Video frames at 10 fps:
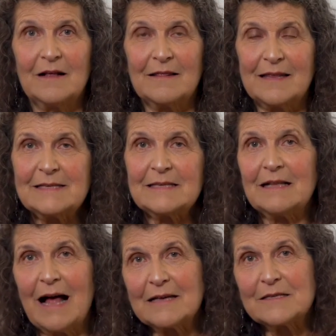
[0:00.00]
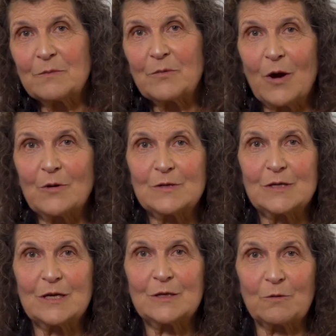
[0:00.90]
This class
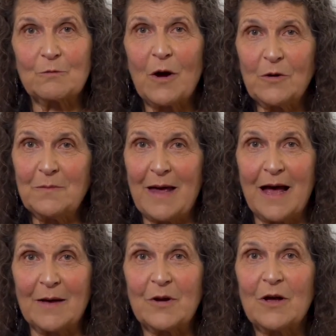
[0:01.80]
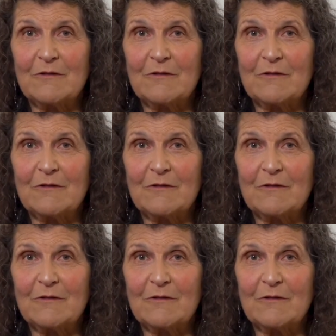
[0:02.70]
approach is a roadmap